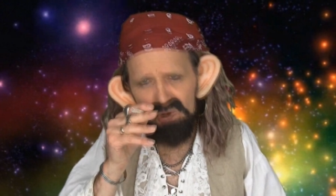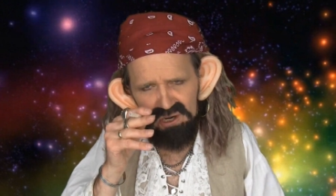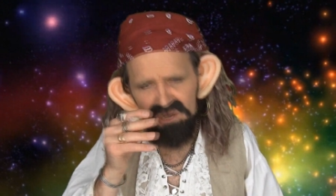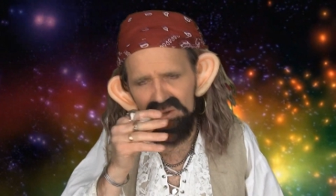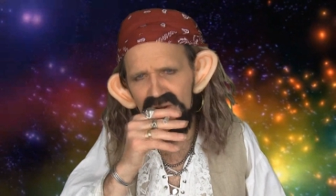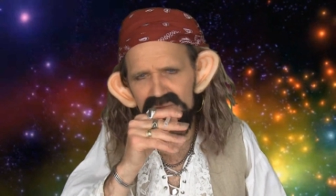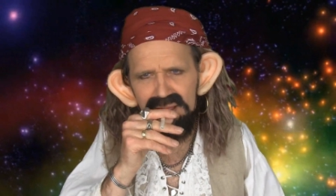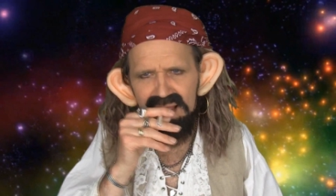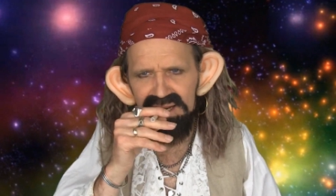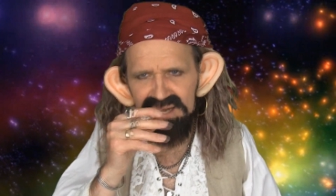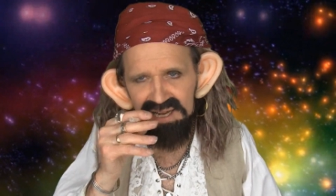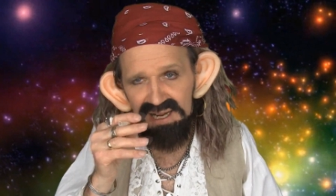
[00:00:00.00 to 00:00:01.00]
look, look,
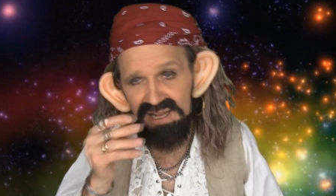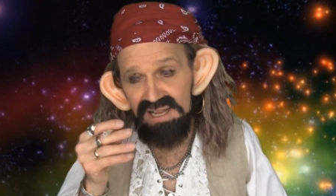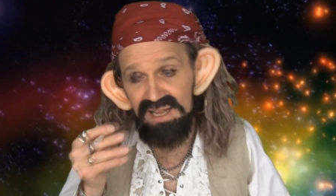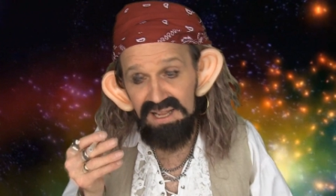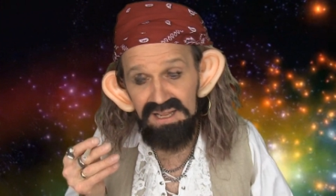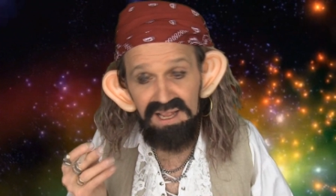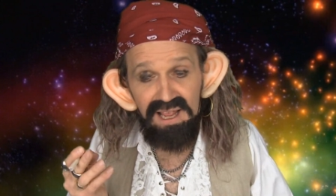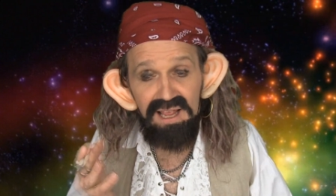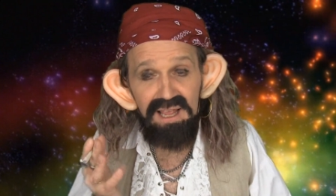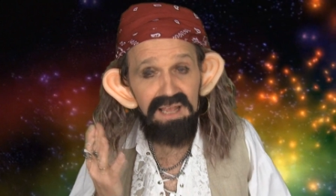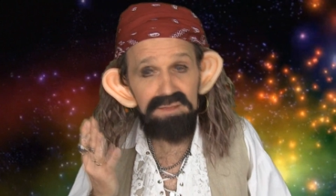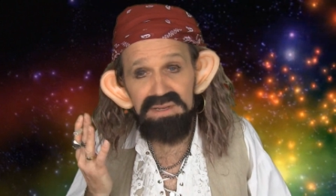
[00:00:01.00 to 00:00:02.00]
man, uh,
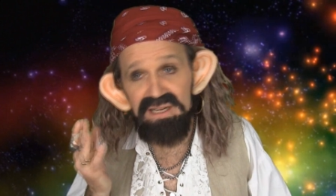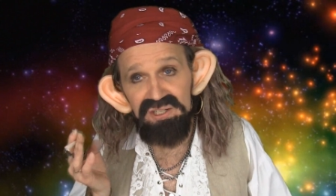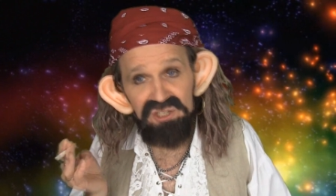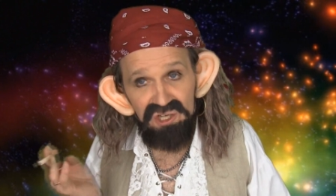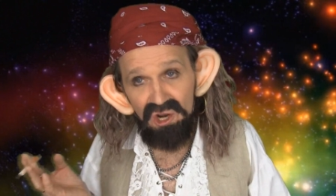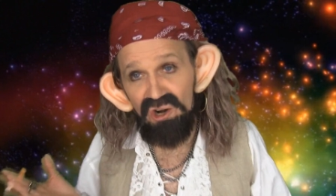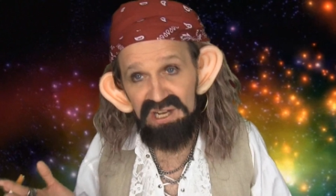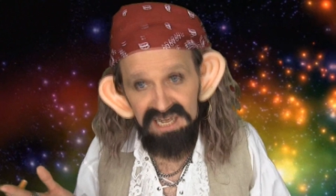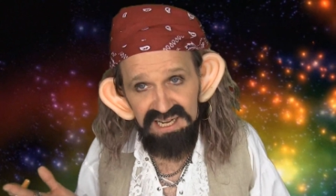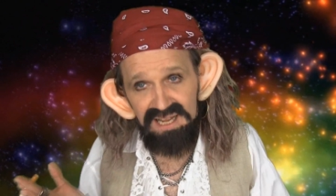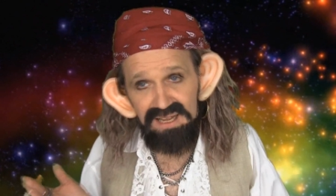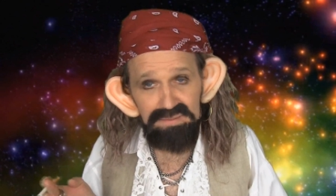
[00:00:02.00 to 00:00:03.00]
I mean
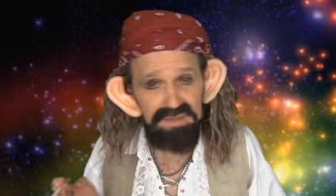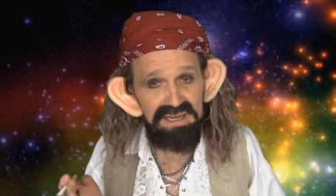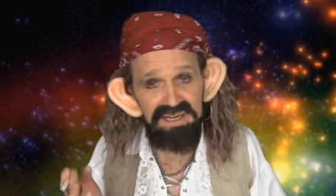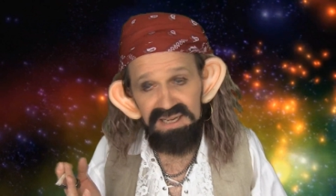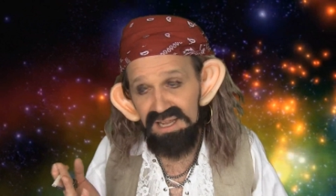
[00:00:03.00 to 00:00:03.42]
Johnny, I mean,